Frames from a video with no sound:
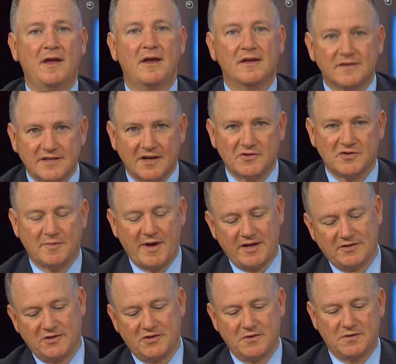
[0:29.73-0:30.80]
in Central
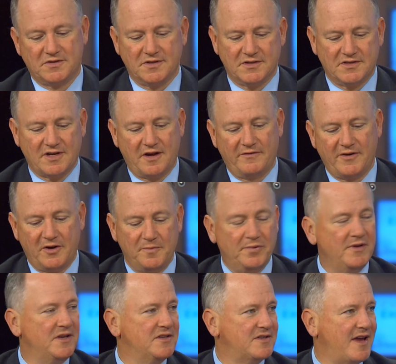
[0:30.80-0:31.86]
Massachusetts. Very
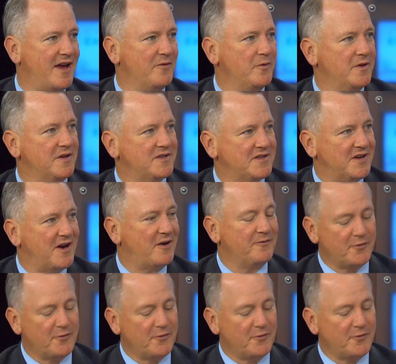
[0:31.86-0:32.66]
pleased to have with us in our